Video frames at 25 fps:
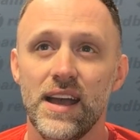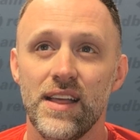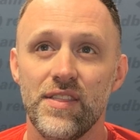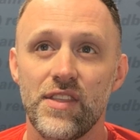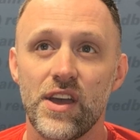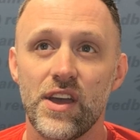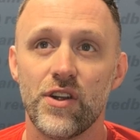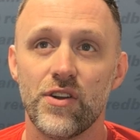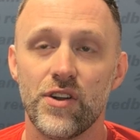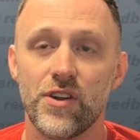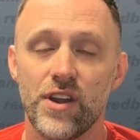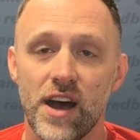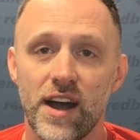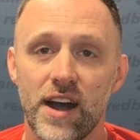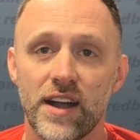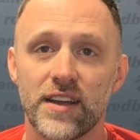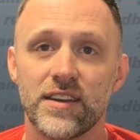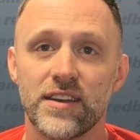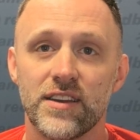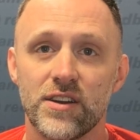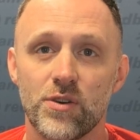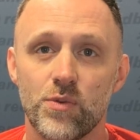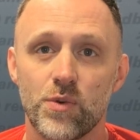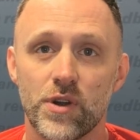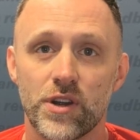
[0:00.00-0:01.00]
They are not
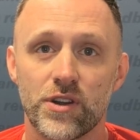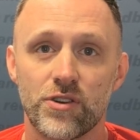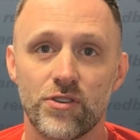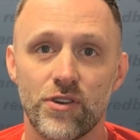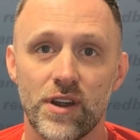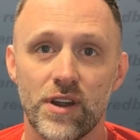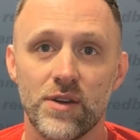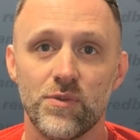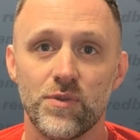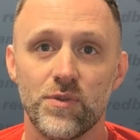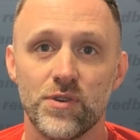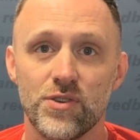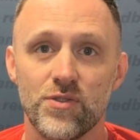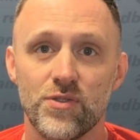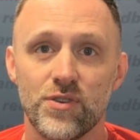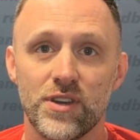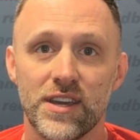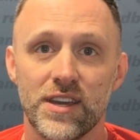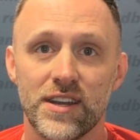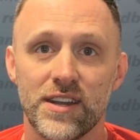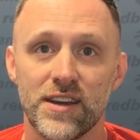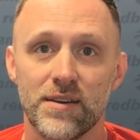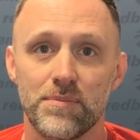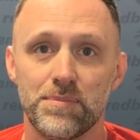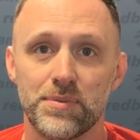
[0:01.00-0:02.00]
going to work great when you
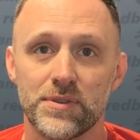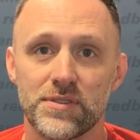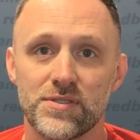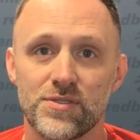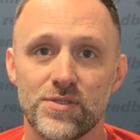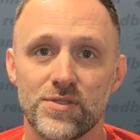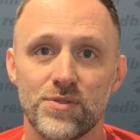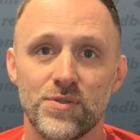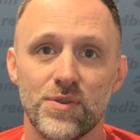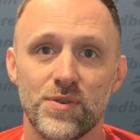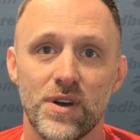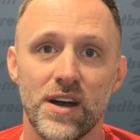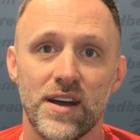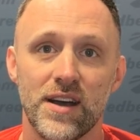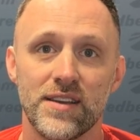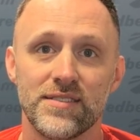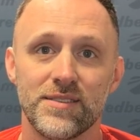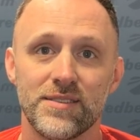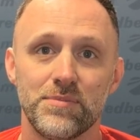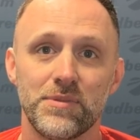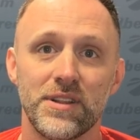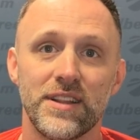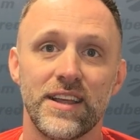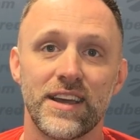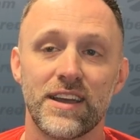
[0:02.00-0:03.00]
get up to
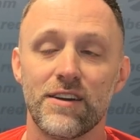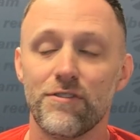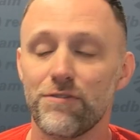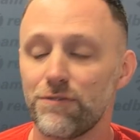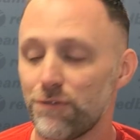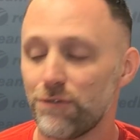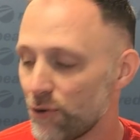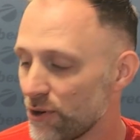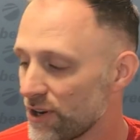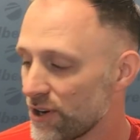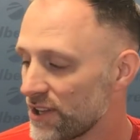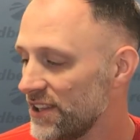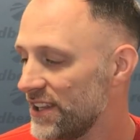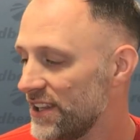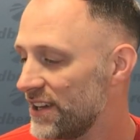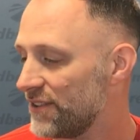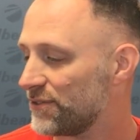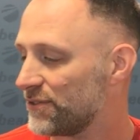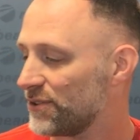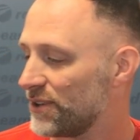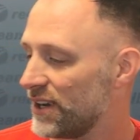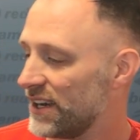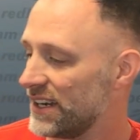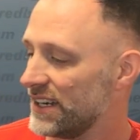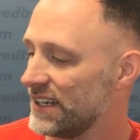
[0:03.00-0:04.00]
something like a
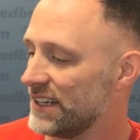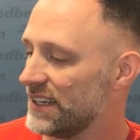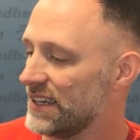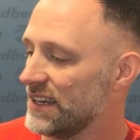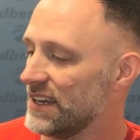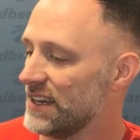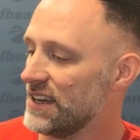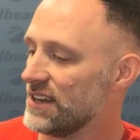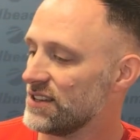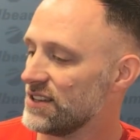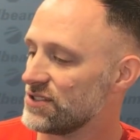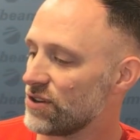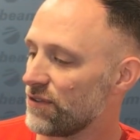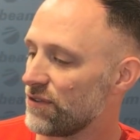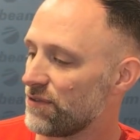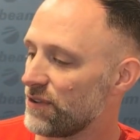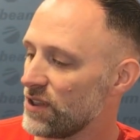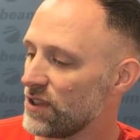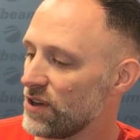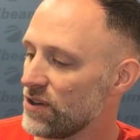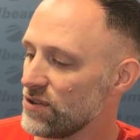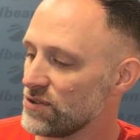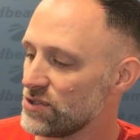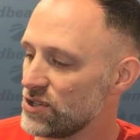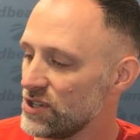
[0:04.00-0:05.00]
forklift, right? So for
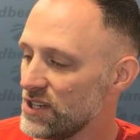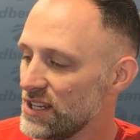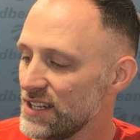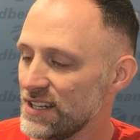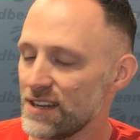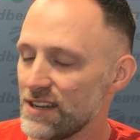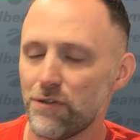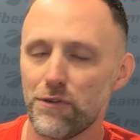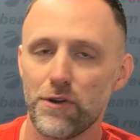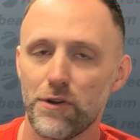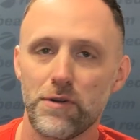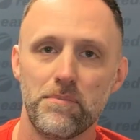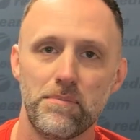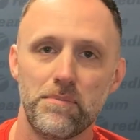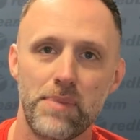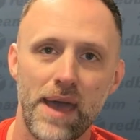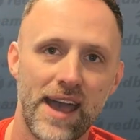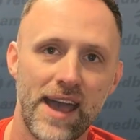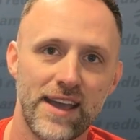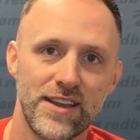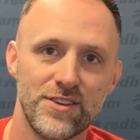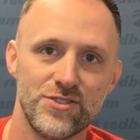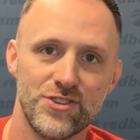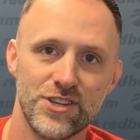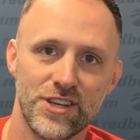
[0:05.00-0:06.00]
those, you need different
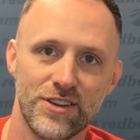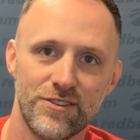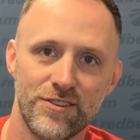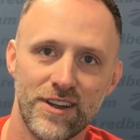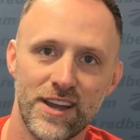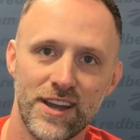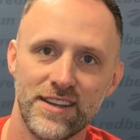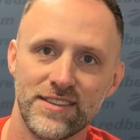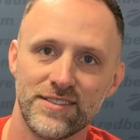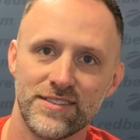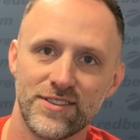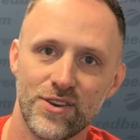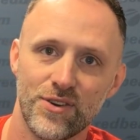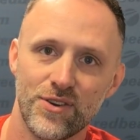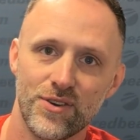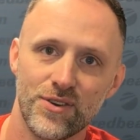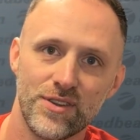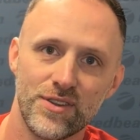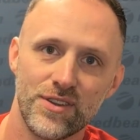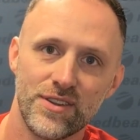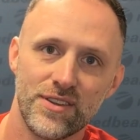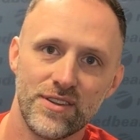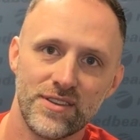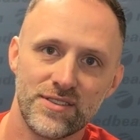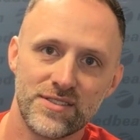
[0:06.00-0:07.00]
packaging, right? So
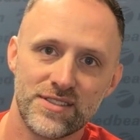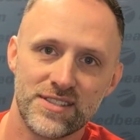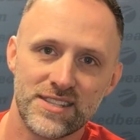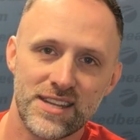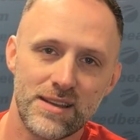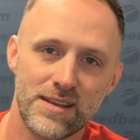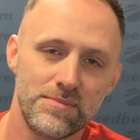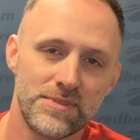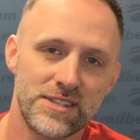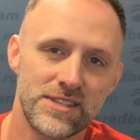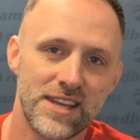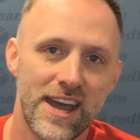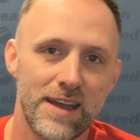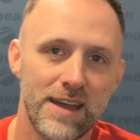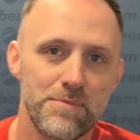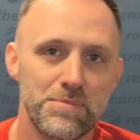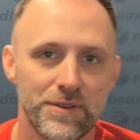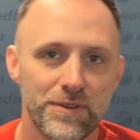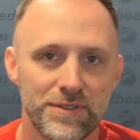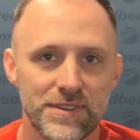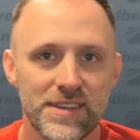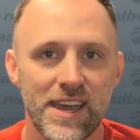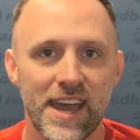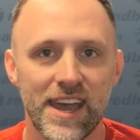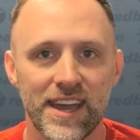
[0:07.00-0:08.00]
there's the same type
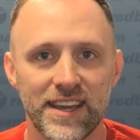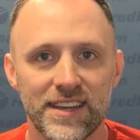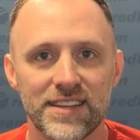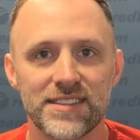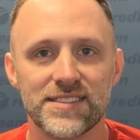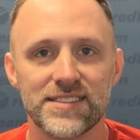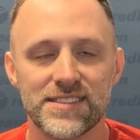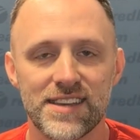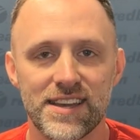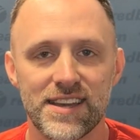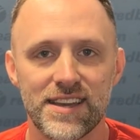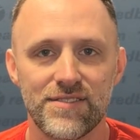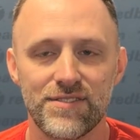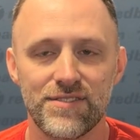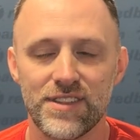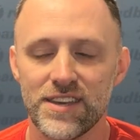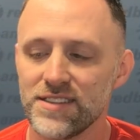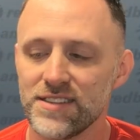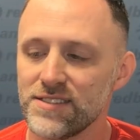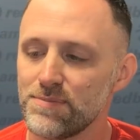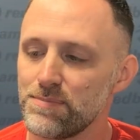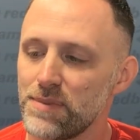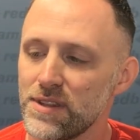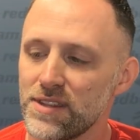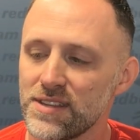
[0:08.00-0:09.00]
of tag inside of
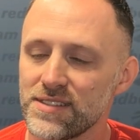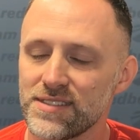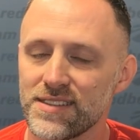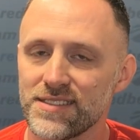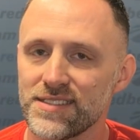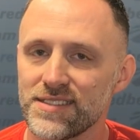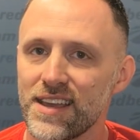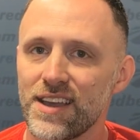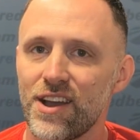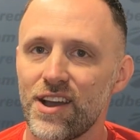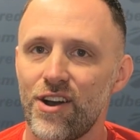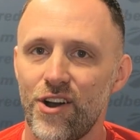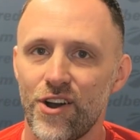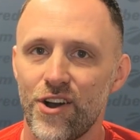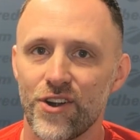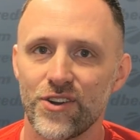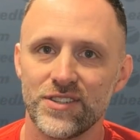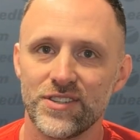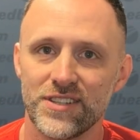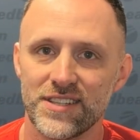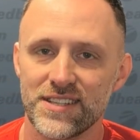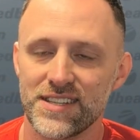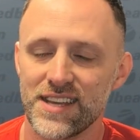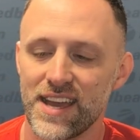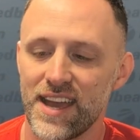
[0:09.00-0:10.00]
this, but this is a
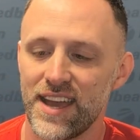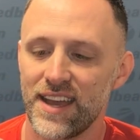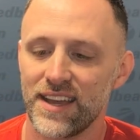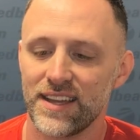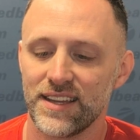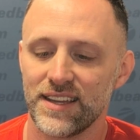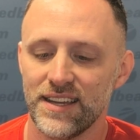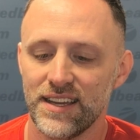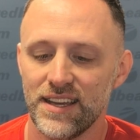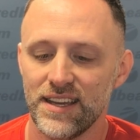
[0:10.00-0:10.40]
hardened tag.